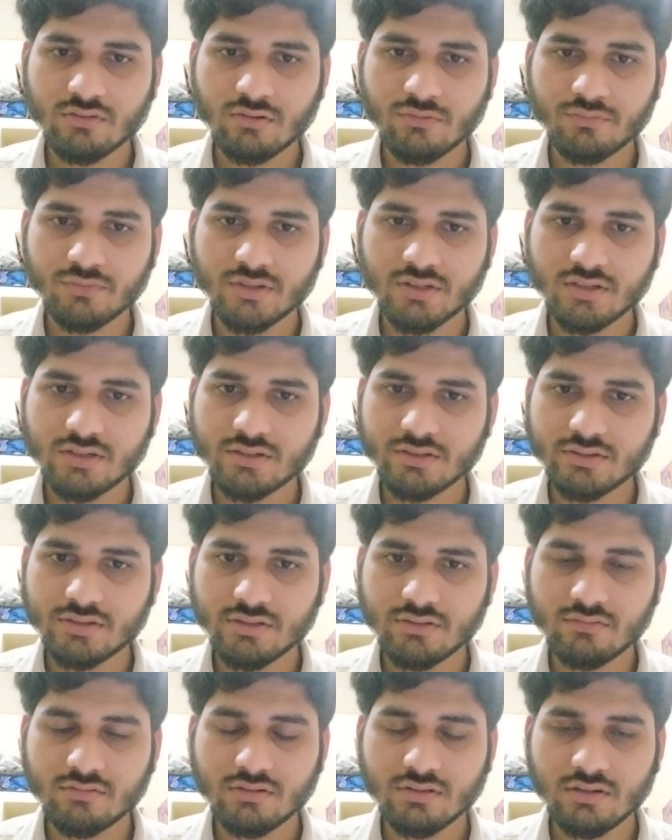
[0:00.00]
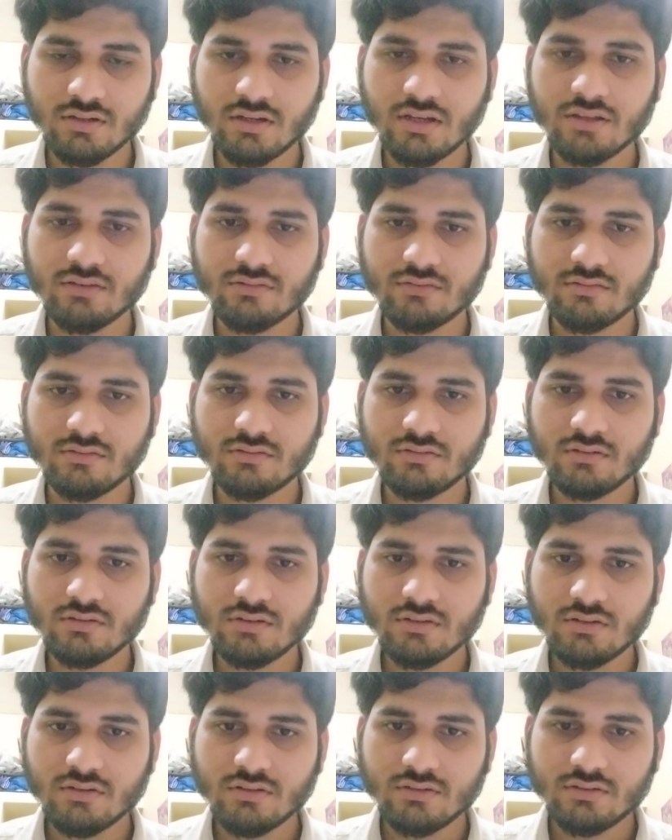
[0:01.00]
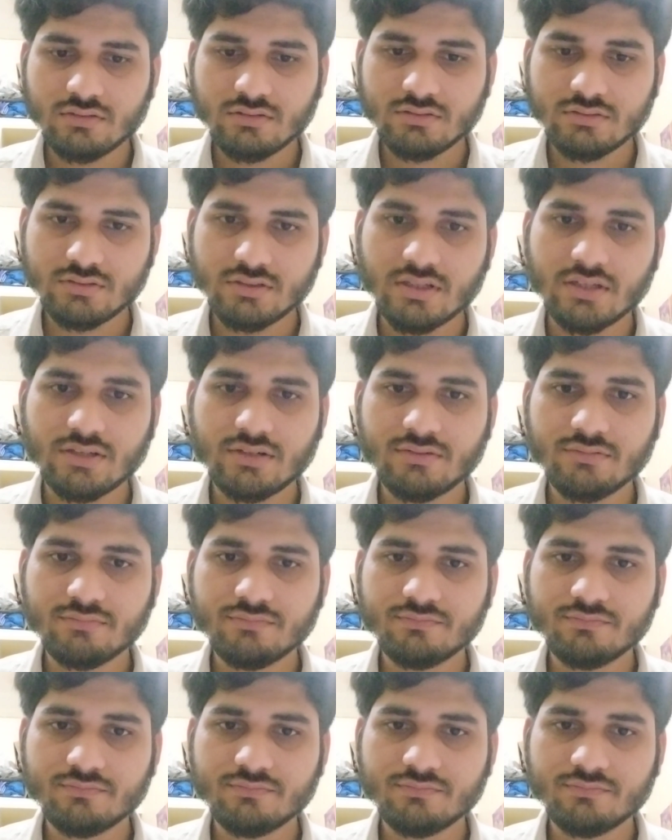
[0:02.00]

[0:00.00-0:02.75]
of the earth is less there,